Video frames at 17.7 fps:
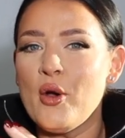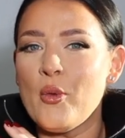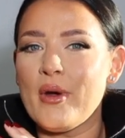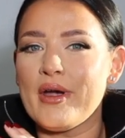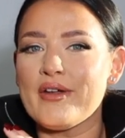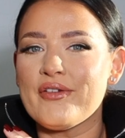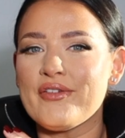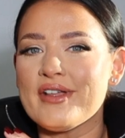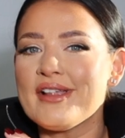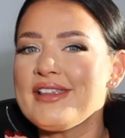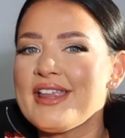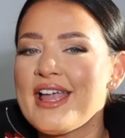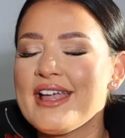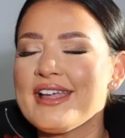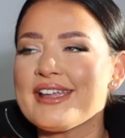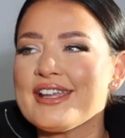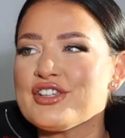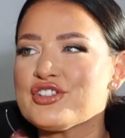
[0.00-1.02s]
where I feel
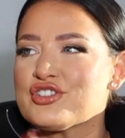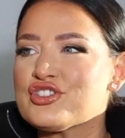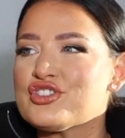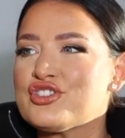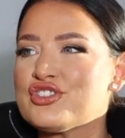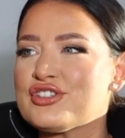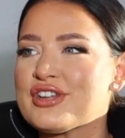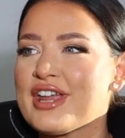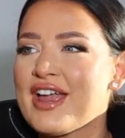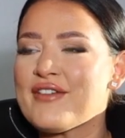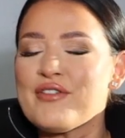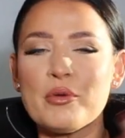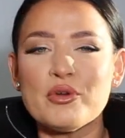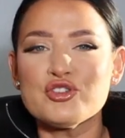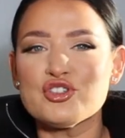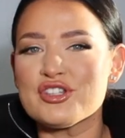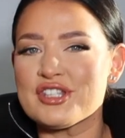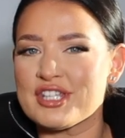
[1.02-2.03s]
like it's just
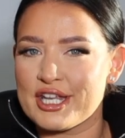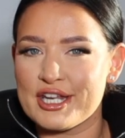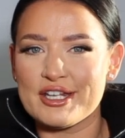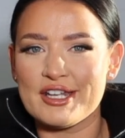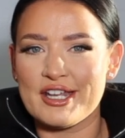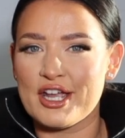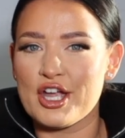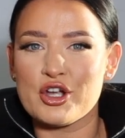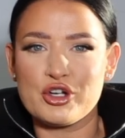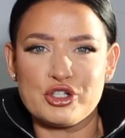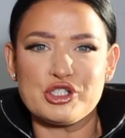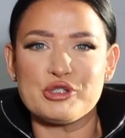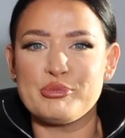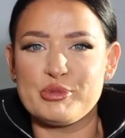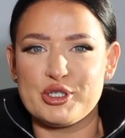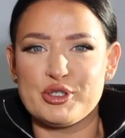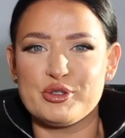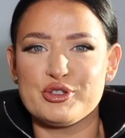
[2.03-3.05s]
everyone's just in a good
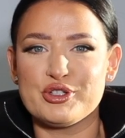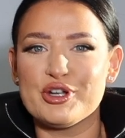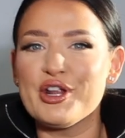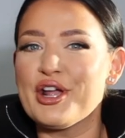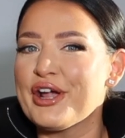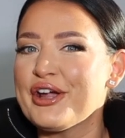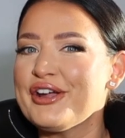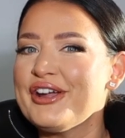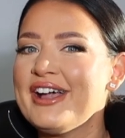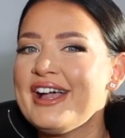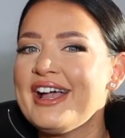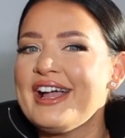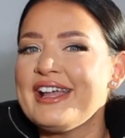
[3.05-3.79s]
mood, you know?